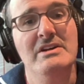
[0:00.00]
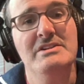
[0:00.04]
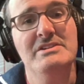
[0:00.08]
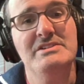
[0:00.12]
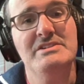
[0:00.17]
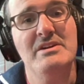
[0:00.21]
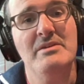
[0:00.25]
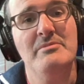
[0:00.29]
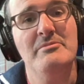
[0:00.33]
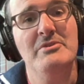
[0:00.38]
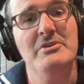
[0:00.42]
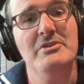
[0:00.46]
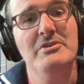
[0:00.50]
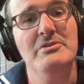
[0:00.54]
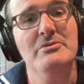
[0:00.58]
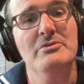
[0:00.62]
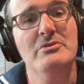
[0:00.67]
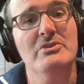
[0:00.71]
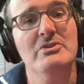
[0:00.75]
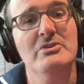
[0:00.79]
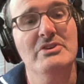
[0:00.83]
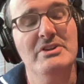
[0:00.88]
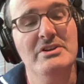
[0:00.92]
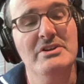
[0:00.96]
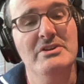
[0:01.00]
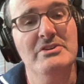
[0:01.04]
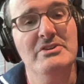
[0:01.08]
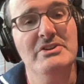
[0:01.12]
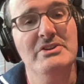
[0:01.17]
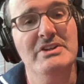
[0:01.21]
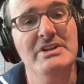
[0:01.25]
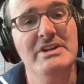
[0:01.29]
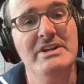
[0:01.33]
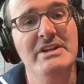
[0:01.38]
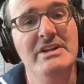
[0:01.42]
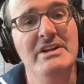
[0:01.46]
someone who
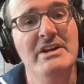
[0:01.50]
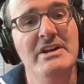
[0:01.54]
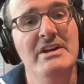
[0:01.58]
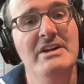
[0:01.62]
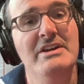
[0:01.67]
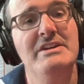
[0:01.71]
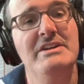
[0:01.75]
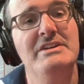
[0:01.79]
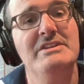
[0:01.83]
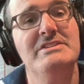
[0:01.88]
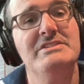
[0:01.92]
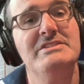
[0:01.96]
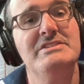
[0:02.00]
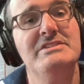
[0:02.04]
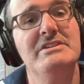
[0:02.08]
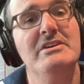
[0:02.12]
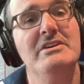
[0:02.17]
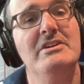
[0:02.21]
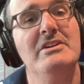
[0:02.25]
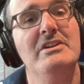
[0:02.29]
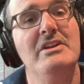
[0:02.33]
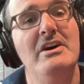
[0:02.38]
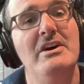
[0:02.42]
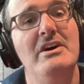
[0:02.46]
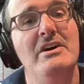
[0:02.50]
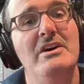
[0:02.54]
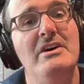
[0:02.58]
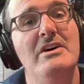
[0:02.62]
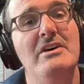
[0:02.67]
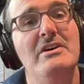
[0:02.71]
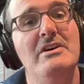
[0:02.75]
clearly can still